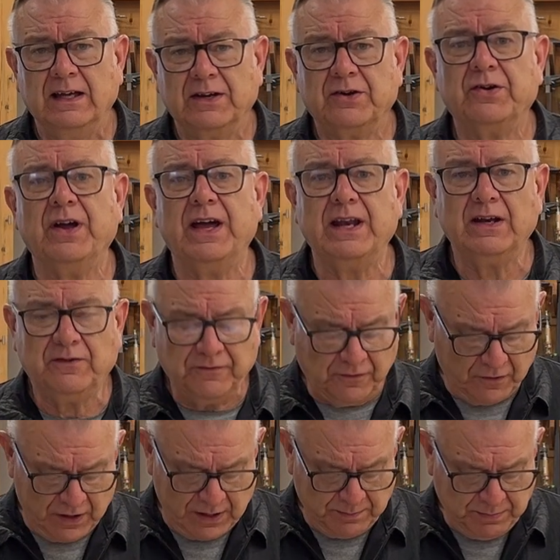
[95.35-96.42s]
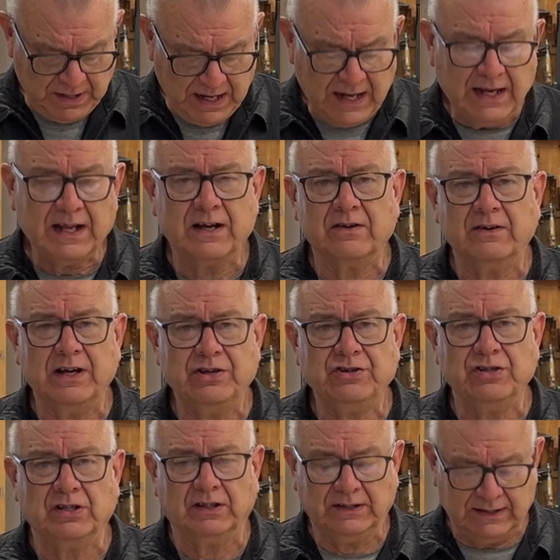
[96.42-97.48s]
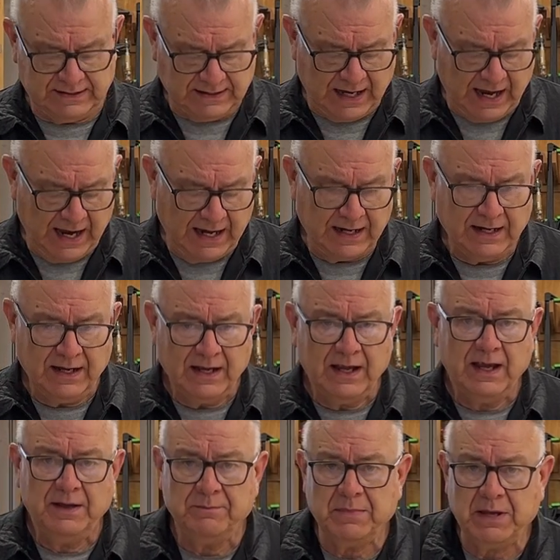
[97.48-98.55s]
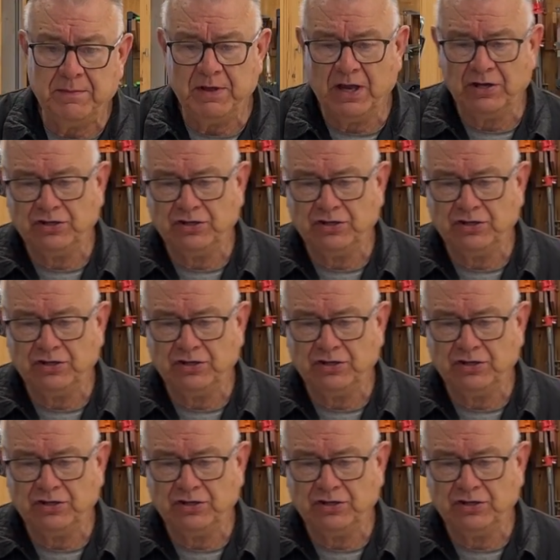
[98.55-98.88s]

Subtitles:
credit for it being an original design. Maybe I